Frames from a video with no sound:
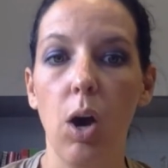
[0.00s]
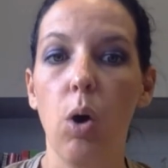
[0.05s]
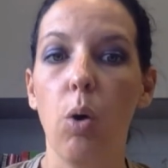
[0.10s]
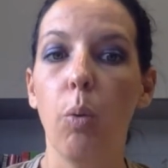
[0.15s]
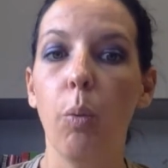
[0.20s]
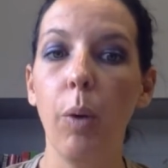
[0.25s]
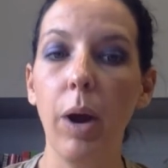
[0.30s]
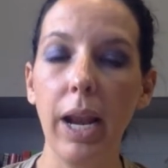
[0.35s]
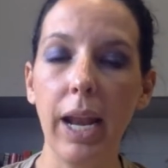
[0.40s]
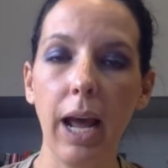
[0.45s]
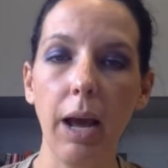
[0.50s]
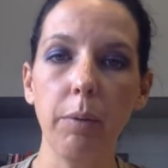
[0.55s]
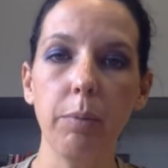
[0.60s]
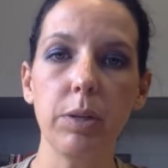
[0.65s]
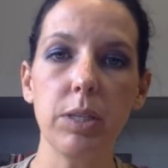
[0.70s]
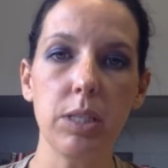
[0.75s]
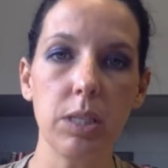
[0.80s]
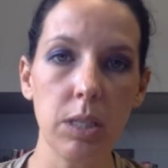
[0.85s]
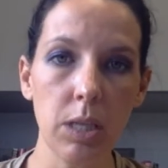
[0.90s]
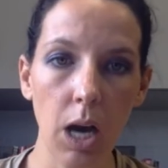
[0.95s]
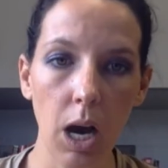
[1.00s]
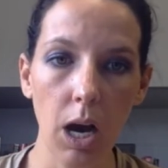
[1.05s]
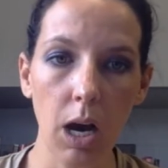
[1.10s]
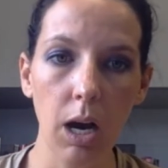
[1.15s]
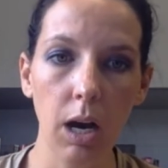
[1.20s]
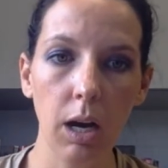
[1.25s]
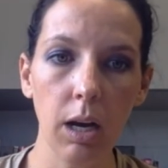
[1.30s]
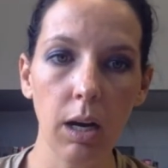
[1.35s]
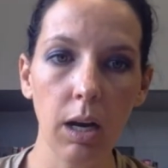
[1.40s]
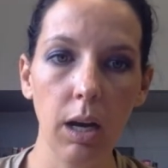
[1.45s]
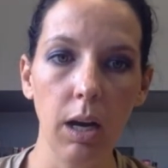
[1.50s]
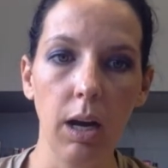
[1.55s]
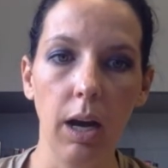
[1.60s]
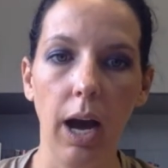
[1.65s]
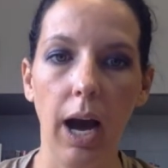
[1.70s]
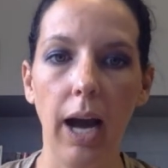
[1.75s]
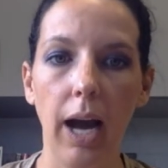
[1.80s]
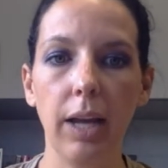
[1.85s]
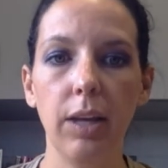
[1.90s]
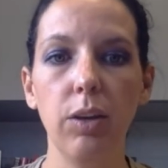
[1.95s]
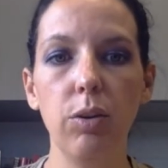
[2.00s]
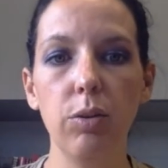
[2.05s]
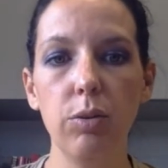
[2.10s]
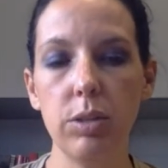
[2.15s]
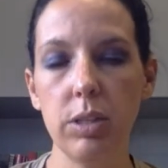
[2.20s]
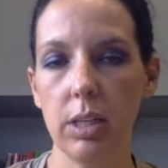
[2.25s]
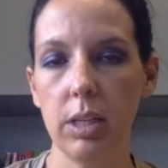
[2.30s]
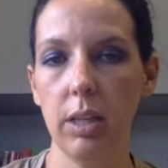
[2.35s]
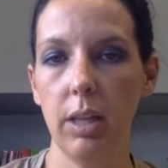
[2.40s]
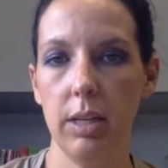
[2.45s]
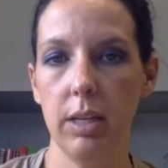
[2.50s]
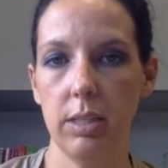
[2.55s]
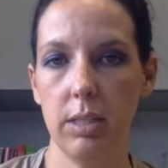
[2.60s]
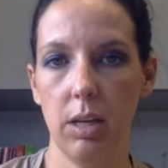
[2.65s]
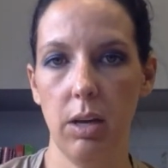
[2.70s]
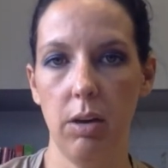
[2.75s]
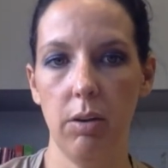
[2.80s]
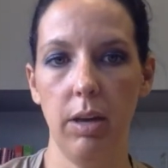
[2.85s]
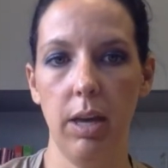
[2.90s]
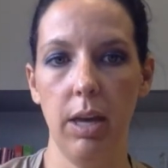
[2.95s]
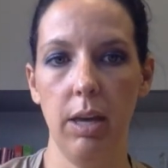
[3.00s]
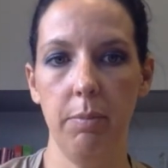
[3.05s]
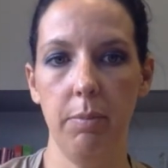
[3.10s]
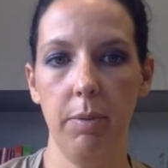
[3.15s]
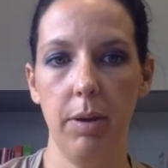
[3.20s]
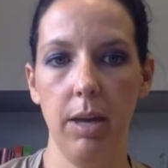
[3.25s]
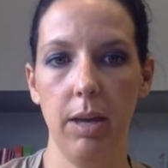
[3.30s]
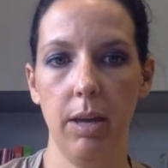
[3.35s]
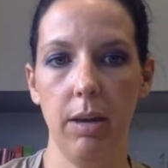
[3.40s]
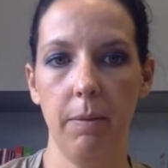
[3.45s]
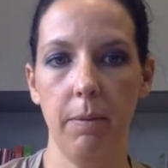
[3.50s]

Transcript: When I was young, I used to like to go camping.